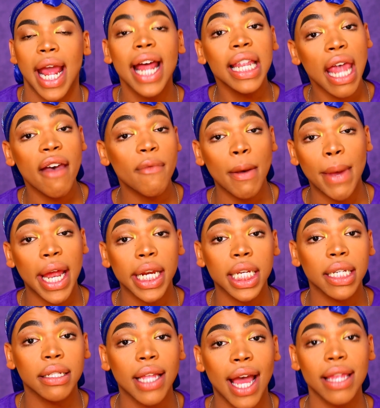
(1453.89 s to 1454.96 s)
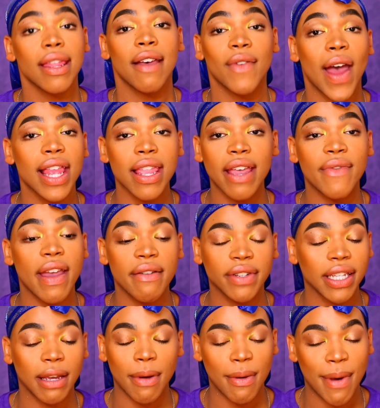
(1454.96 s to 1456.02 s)
I love my body. I love
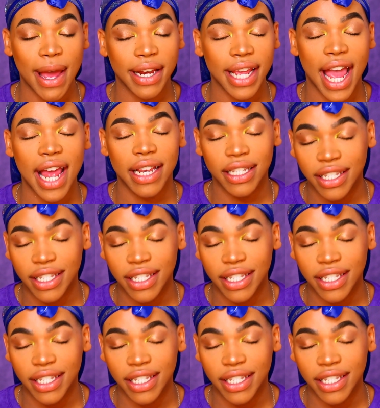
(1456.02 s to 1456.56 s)
everything about my body.